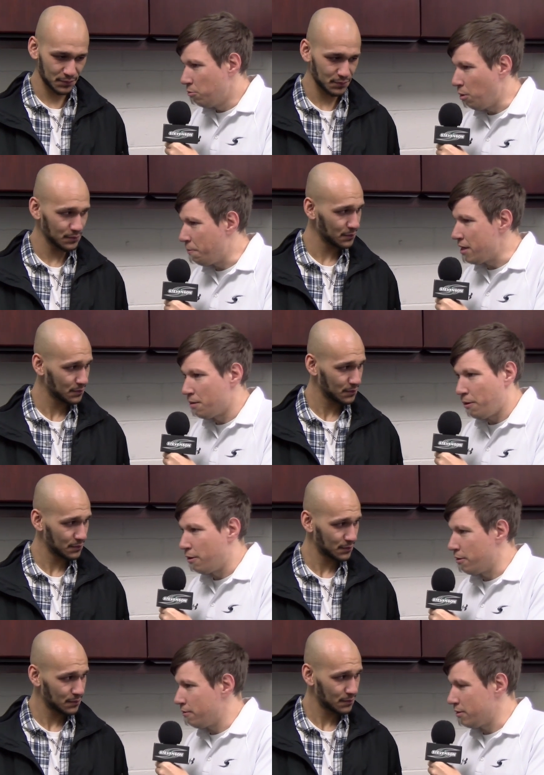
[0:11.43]
Speaker 1: what being a
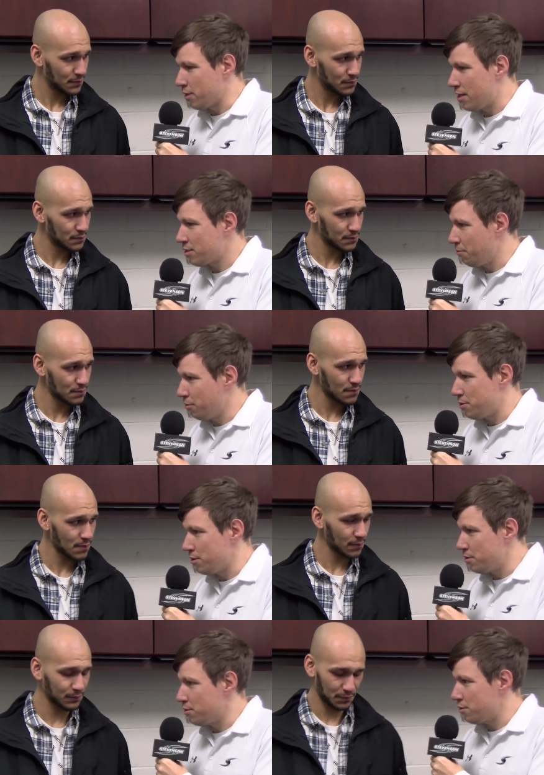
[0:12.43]
part these last couple of
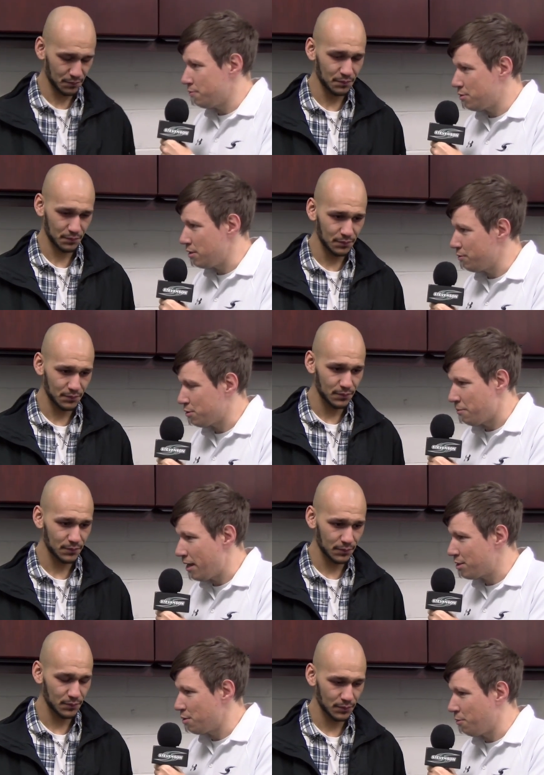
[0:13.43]
seasons of Stevenson
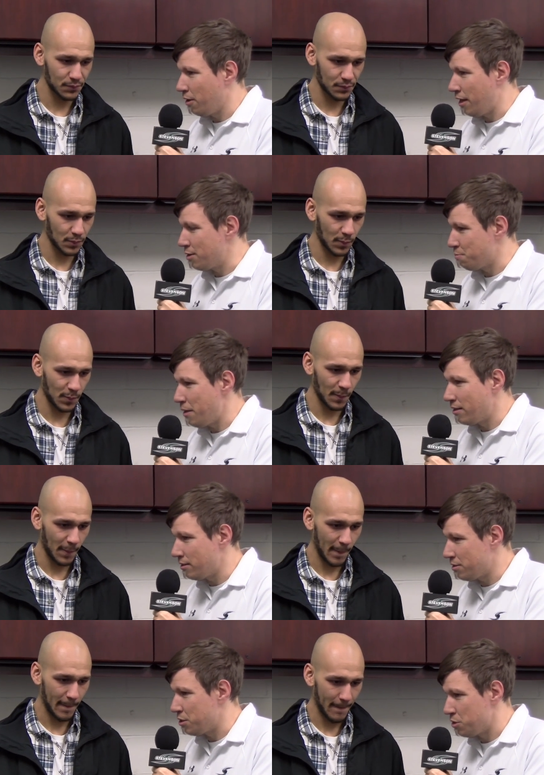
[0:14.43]
basketball has
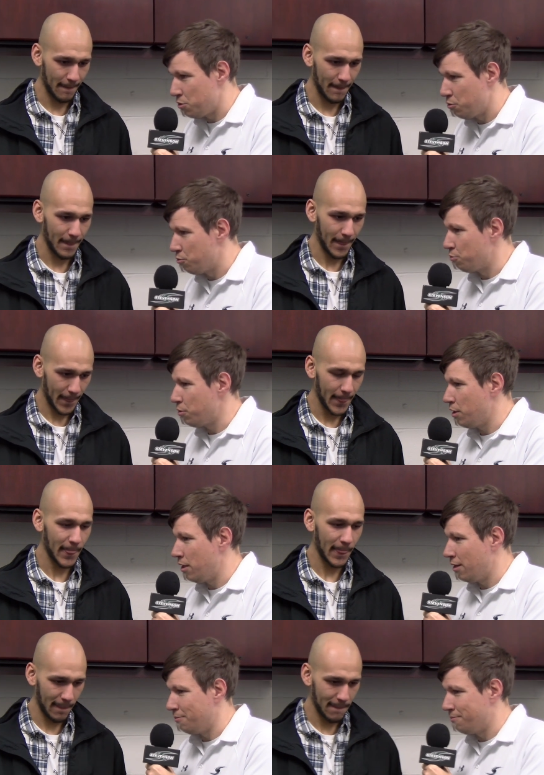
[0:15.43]
meant to you
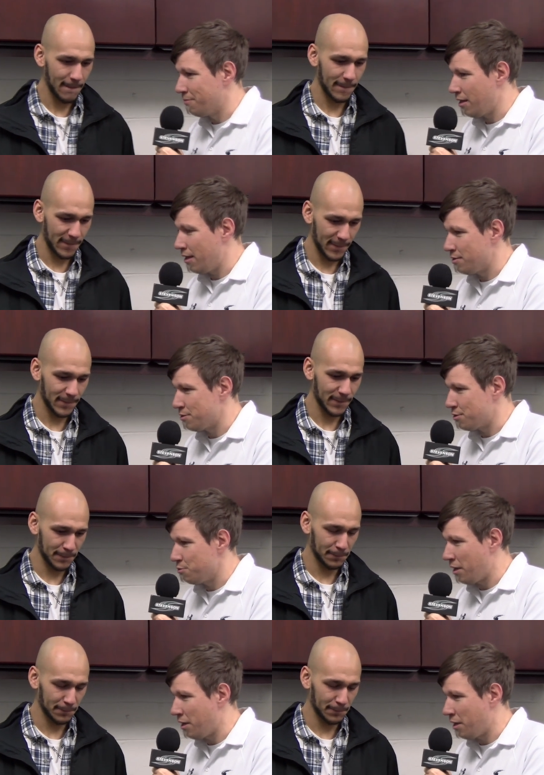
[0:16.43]
um, as you